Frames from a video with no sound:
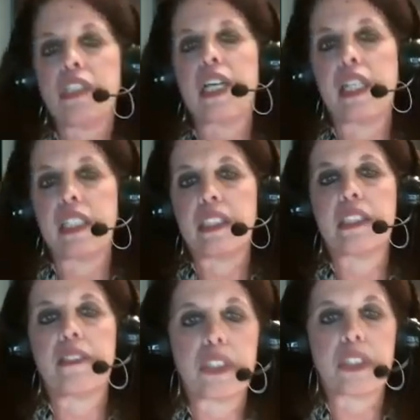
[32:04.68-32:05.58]
case
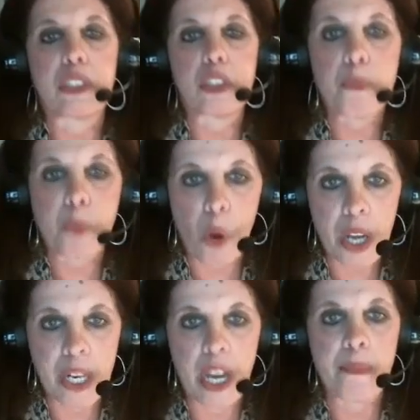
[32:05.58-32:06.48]
of this little
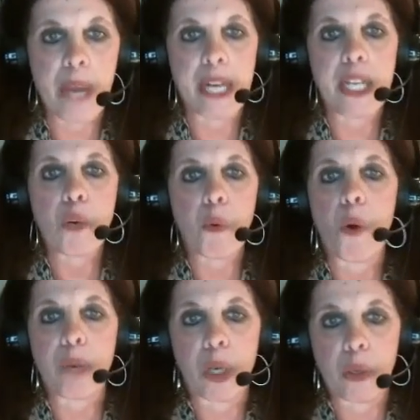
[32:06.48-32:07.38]
boy named Eddie
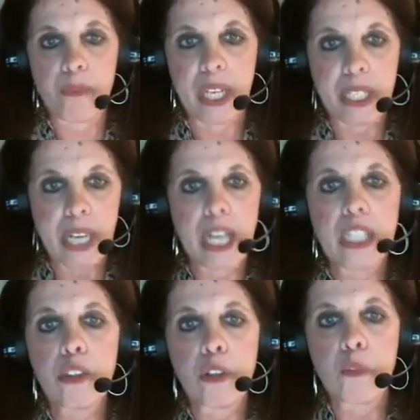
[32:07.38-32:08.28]
Cuomo, a
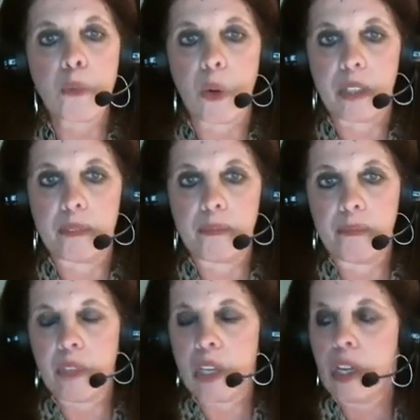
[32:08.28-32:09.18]
9-year-old boy.
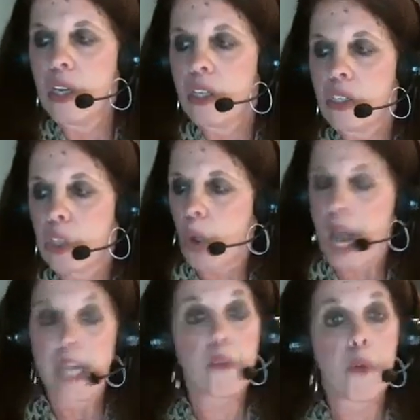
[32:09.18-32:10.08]
So
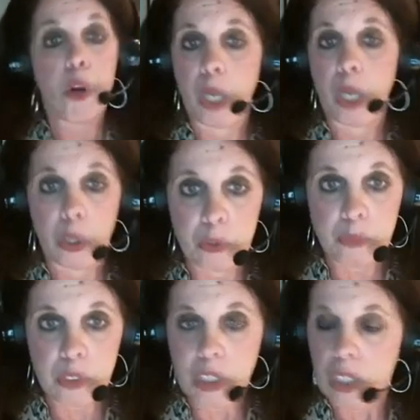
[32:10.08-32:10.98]
Eddie Cuomo
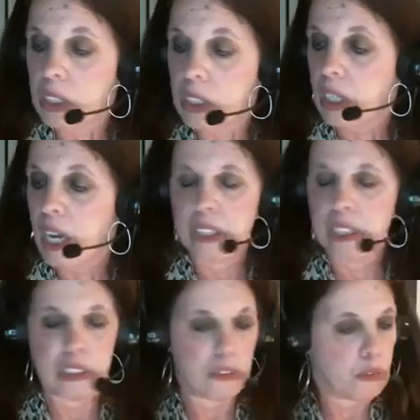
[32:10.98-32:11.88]

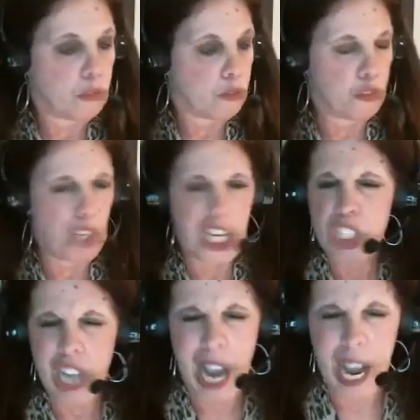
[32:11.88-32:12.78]
has
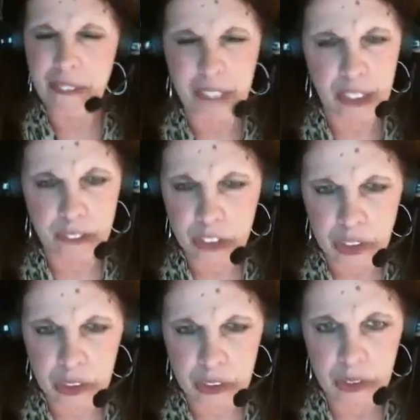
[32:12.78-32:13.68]
raging high
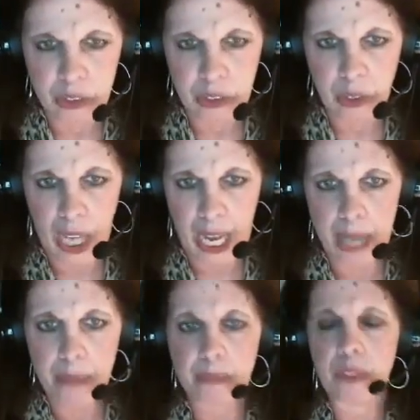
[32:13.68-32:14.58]
fevers,
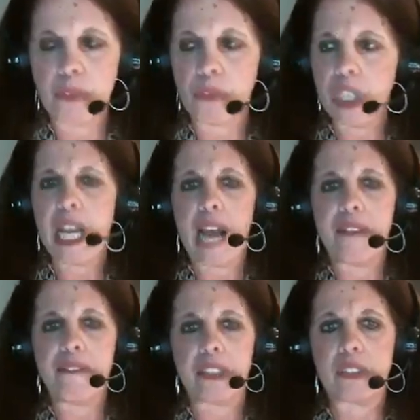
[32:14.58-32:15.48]
okay? Really high
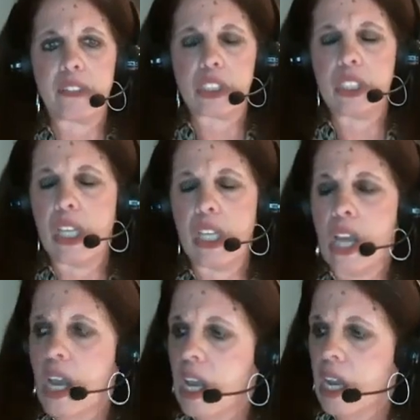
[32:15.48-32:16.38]
fevers.
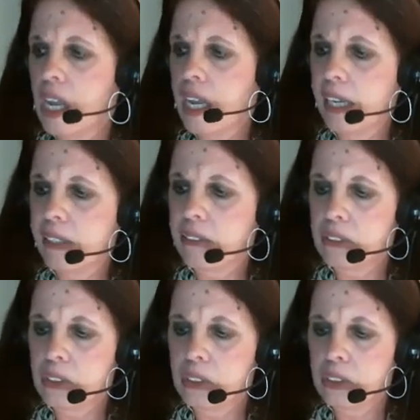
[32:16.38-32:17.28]
And
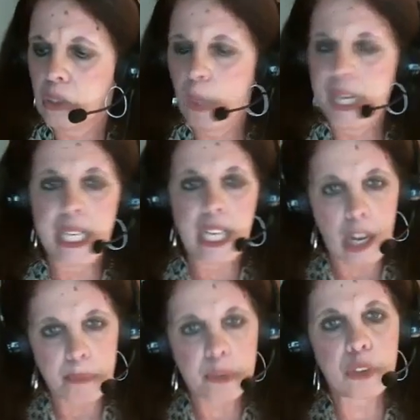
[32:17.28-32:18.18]
when he
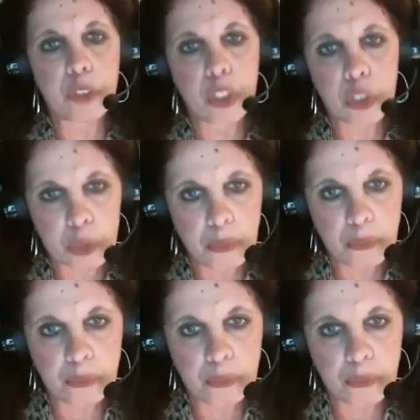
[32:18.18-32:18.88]
comes through,